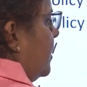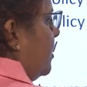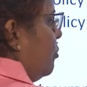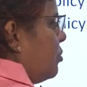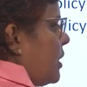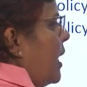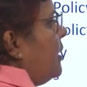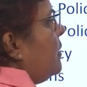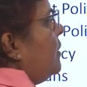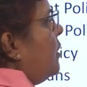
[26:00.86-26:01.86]
you
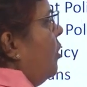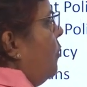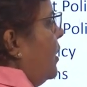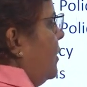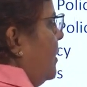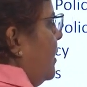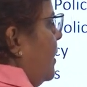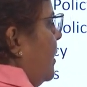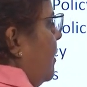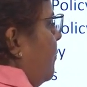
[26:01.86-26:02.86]
start the cover,
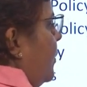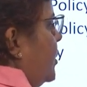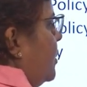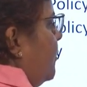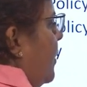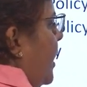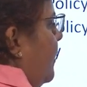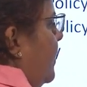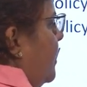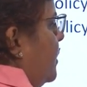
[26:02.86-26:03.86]
first
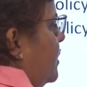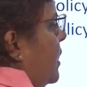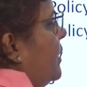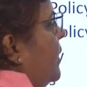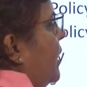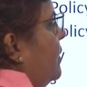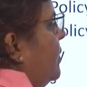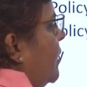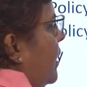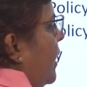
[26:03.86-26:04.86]
5 years are done,
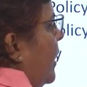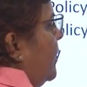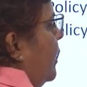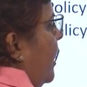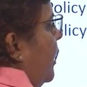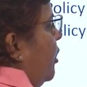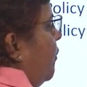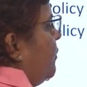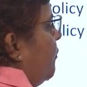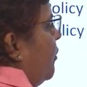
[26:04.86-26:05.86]
at the end
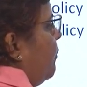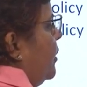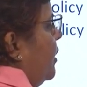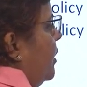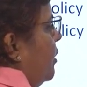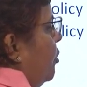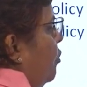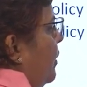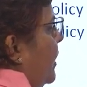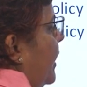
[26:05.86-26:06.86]
of the 5th year,
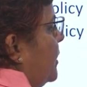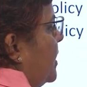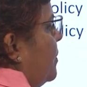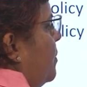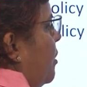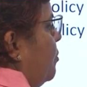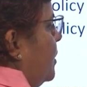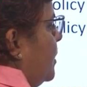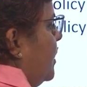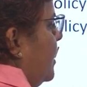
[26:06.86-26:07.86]
you will get some amount,
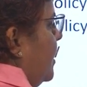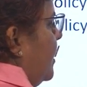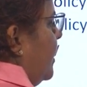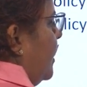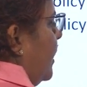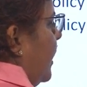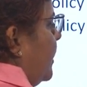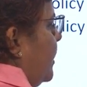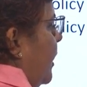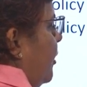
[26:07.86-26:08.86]

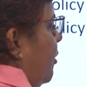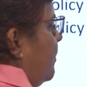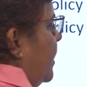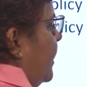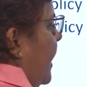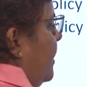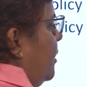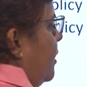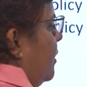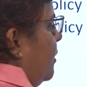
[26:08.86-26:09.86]
at the end of the 10th
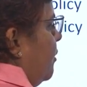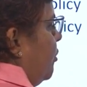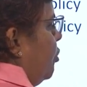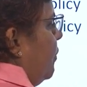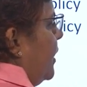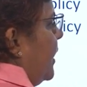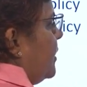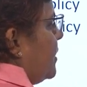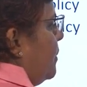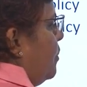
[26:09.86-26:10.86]
year, you will get
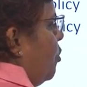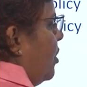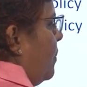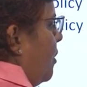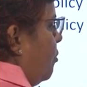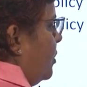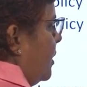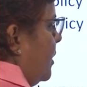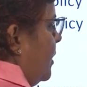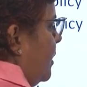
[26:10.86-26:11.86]
some more amount,
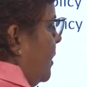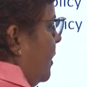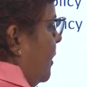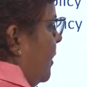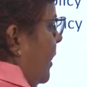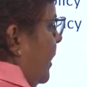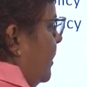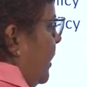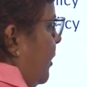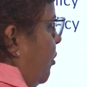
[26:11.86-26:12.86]
at
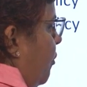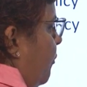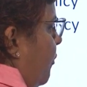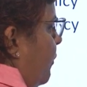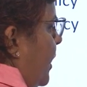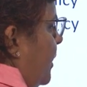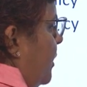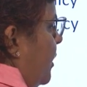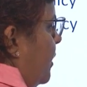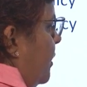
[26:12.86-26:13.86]
the end of 15th
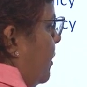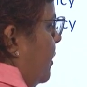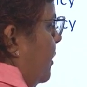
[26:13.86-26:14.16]
year,